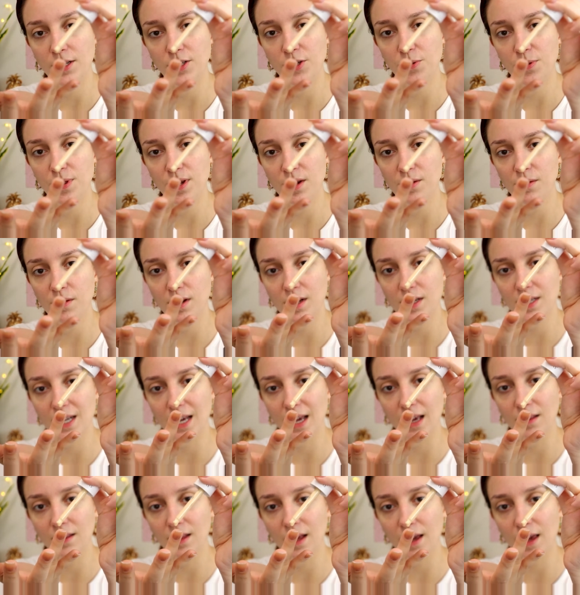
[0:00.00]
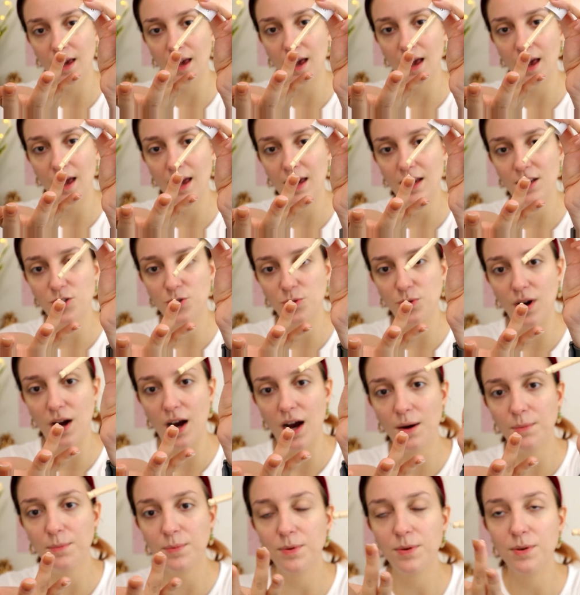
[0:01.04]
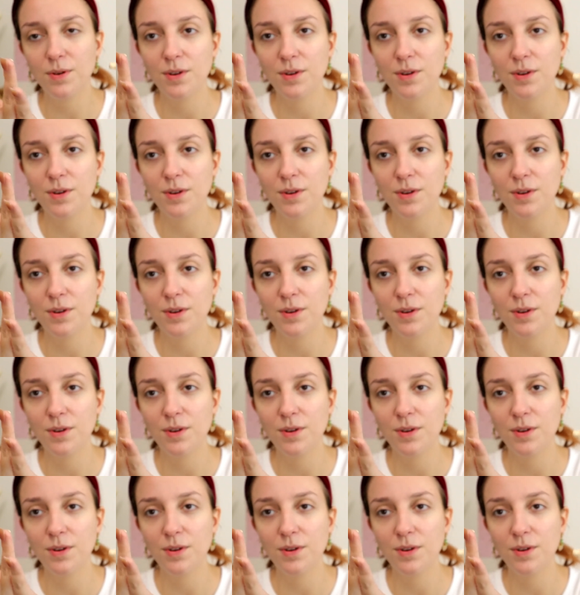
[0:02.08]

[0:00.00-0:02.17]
I do think I'm gonna take like a drop